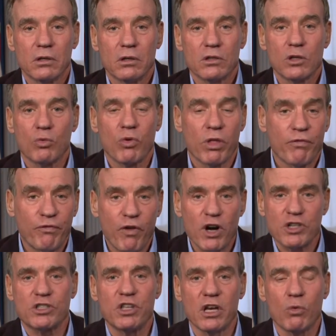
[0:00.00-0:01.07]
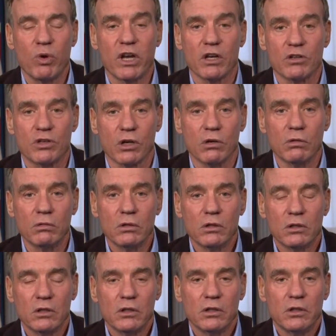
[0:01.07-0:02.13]
So, well, the first thing we can do
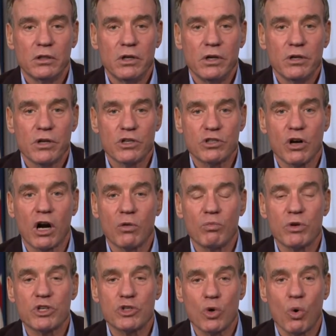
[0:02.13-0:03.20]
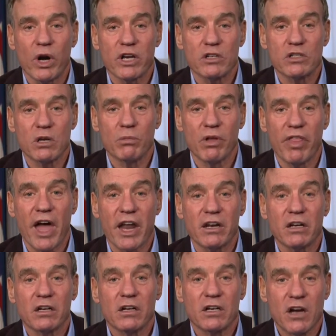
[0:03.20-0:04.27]
to start restoring some of that
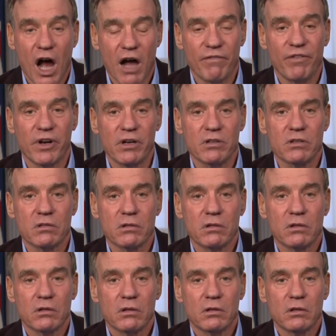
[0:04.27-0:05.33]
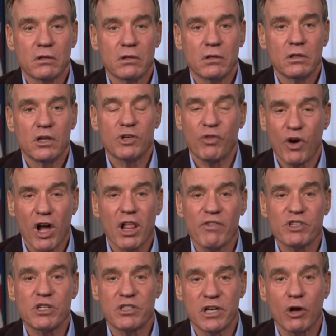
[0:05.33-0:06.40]
confidence is for all of
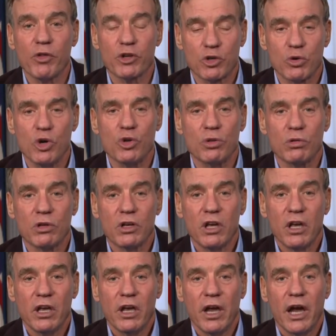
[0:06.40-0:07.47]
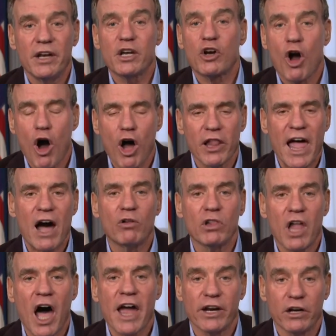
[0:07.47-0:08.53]
us to tell the truth and to call out
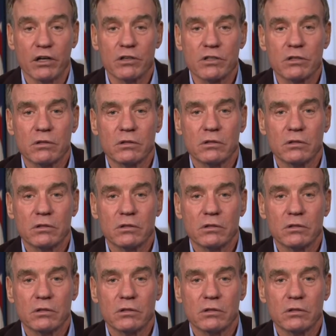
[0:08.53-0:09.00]
liars